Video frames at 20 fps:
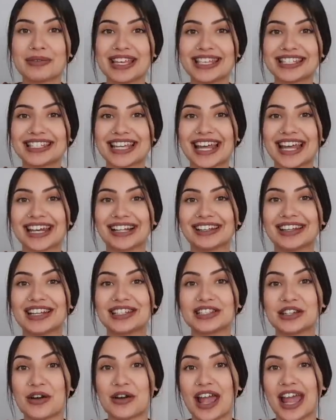being said,
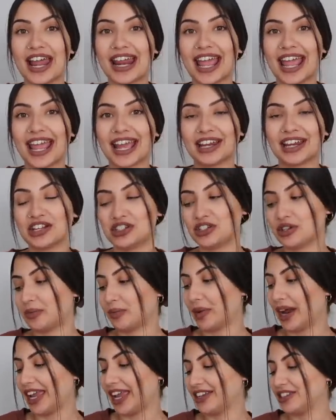let's go ahead and
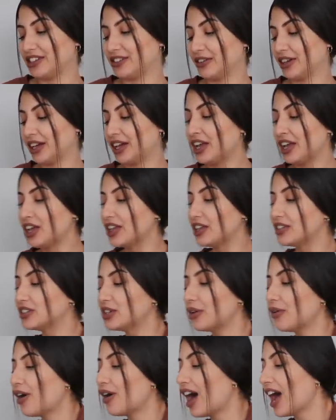jump right into it.
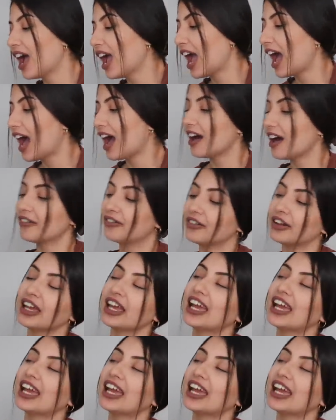So I have